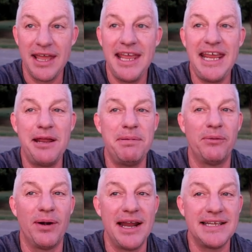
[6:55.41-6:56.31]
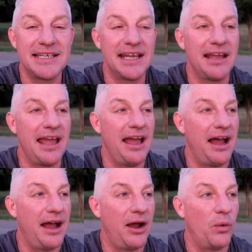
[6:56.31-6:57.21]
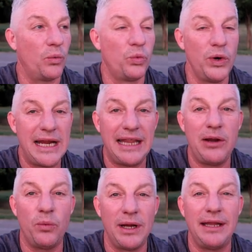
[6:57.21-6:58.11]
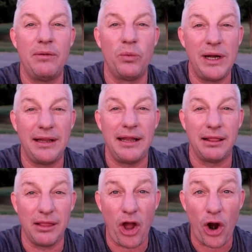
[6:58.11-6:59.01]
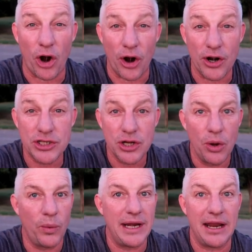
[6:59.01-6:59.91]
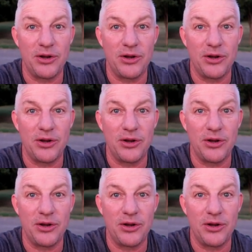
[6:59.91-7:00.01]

He had been raising uh, really, really, really large when he